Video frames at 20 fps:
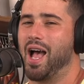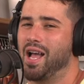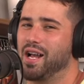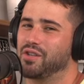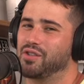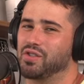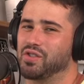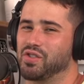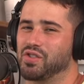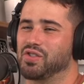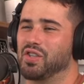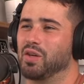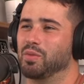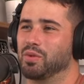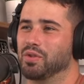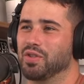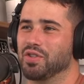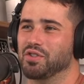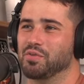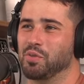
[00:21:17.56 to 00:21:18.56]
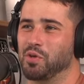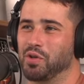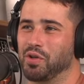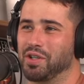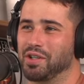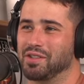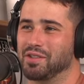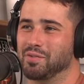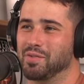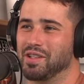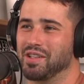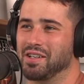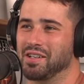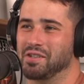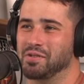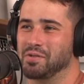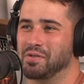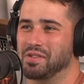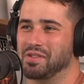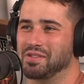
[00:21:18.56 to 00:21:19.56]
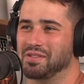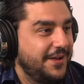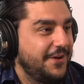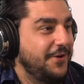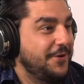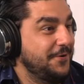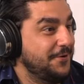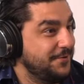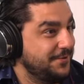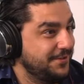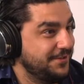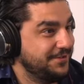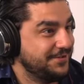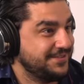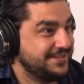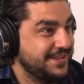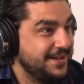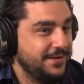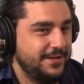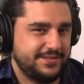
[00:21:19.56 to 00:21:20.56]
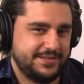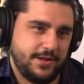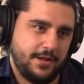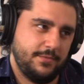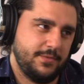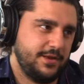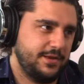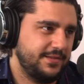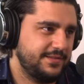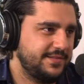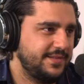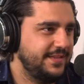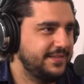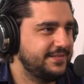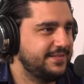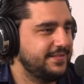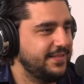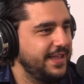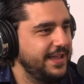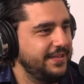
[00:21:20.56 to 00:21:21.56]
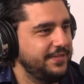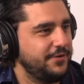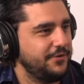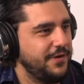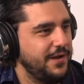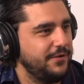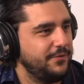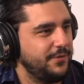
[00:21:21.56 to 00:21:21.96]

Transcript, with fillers: I actually stumbled this morning, to be honest with Oh, a little stuff. It's coming. It's it's laying the ground. I